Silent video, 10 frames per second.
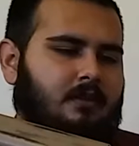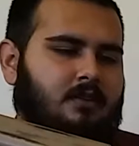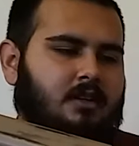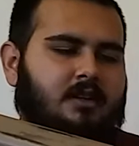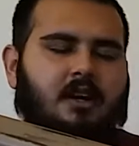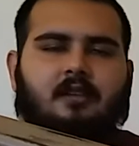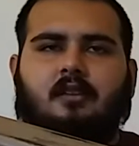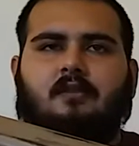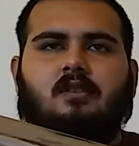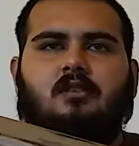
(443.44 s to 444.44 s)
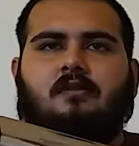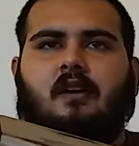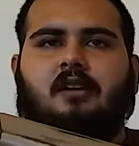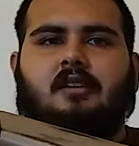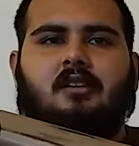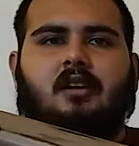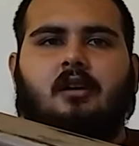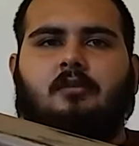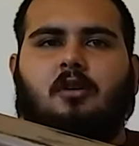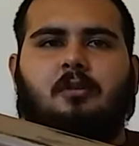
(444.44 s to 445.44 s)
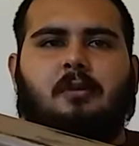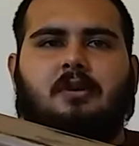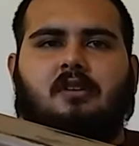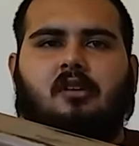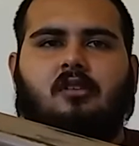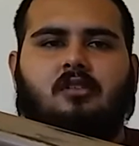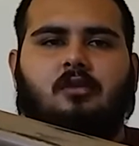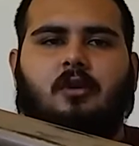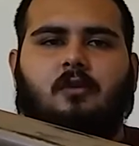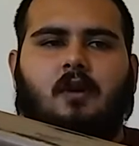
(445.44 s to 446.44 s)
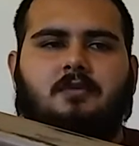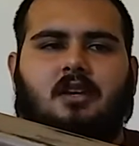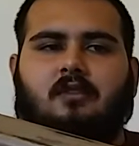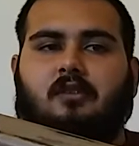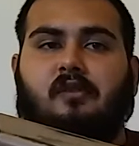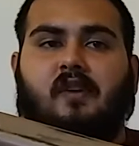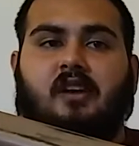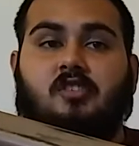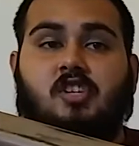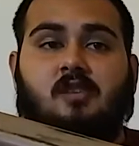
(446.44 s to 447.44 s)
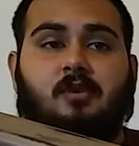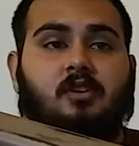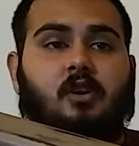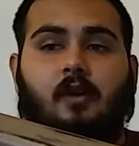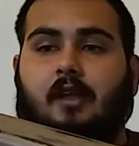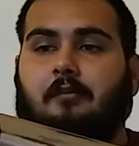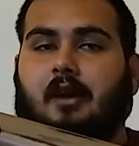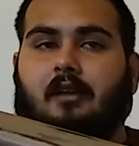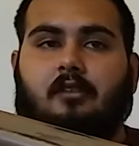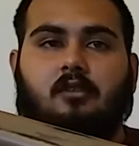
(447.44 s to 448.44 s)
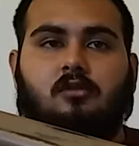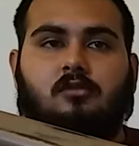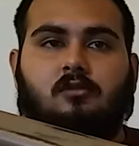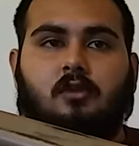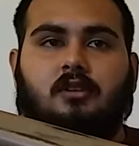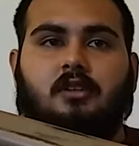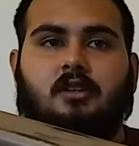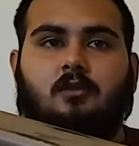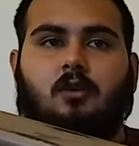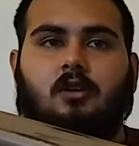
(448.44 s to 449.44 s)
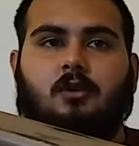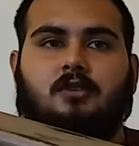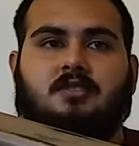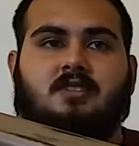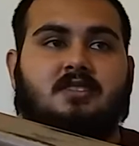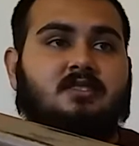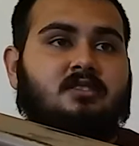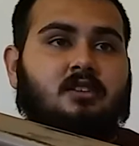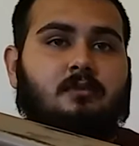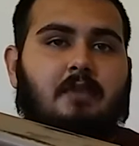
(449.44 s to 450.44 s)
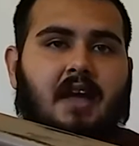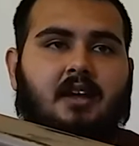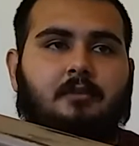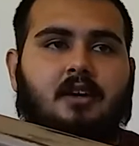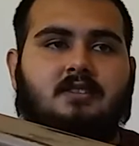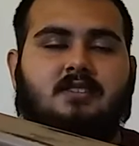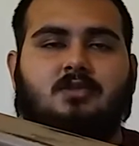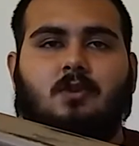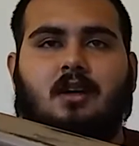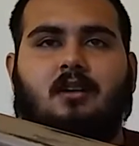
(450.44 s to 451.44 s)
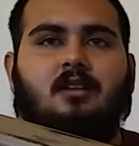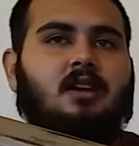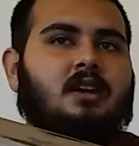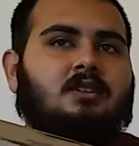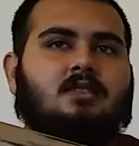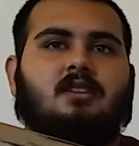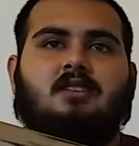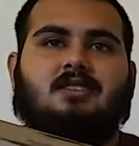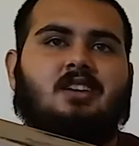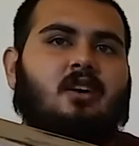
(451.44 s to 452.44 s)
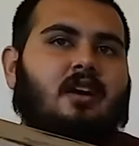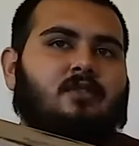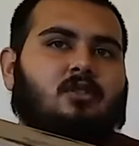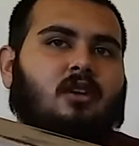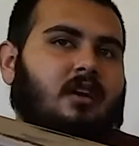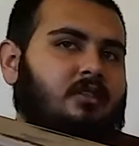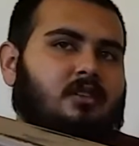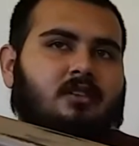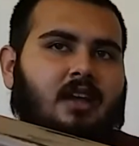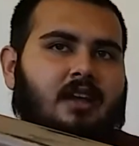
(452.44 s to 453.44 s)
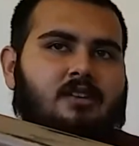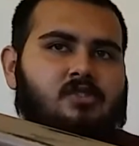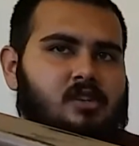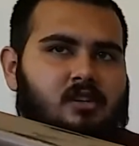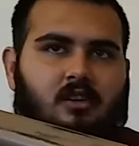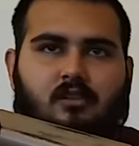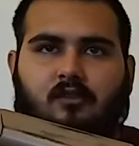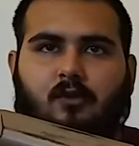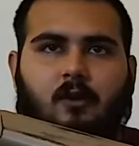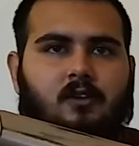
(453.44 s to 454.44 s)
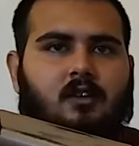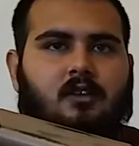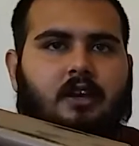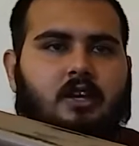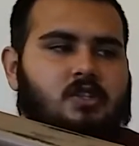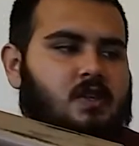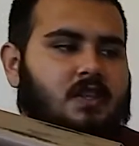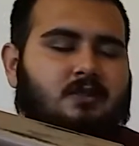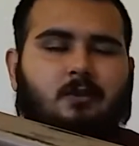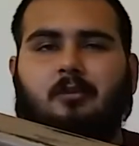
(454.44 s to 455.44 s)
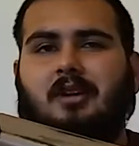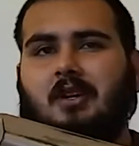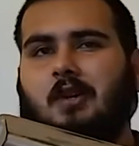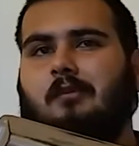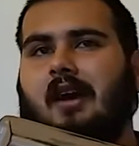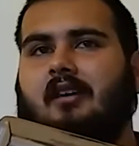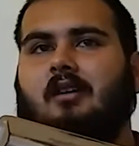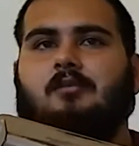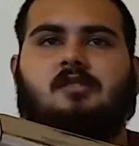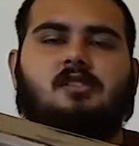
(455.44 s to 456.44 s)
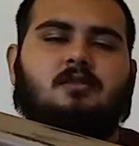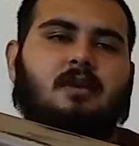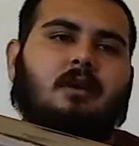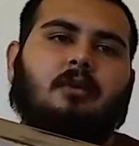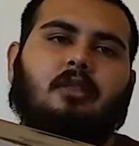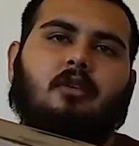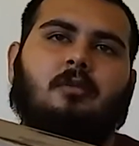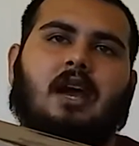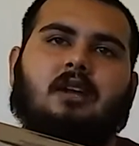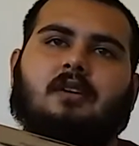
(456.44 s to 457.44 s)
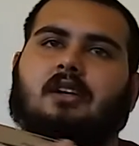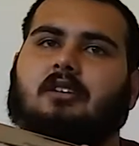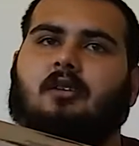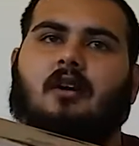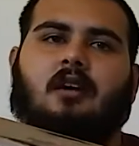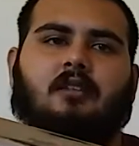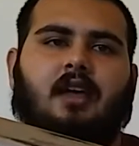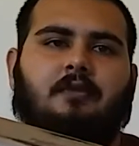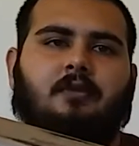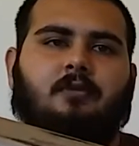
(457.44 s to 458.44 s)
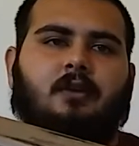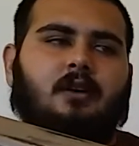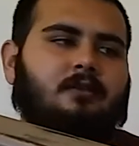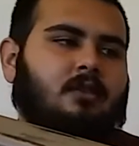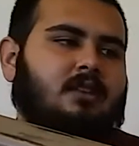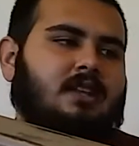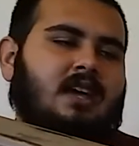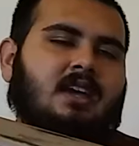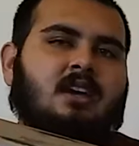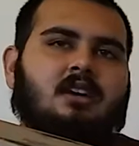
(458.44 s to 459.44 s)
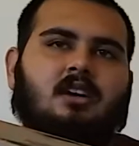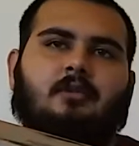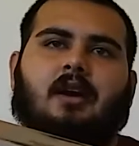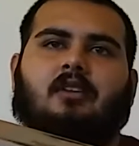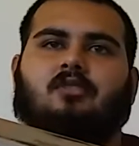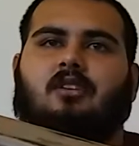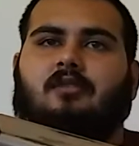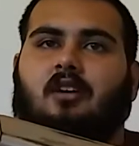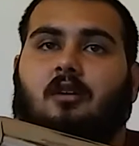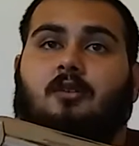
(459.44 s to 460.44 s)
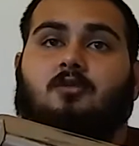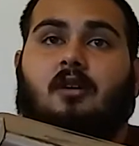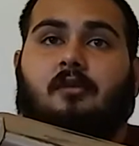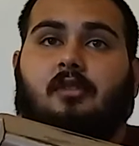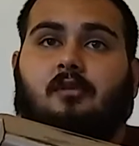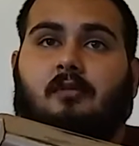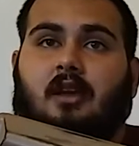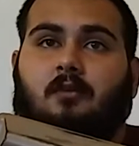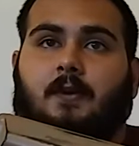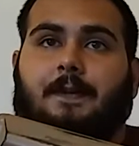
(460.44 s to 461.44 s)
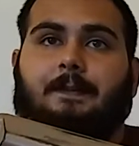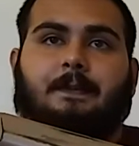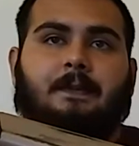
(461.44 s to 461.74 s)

good gun if you can find it. Don't be particular to one website. If you can find it cheaper, go ahead and buy it. They're really good workhorses. This is a good backup guns as well. So let's say you have your other AG, your $400 AG. This would be a good backup. Just be able to throw a battery in, go out and have some fun for the day, come back and try to figure out what's wrong with your main one.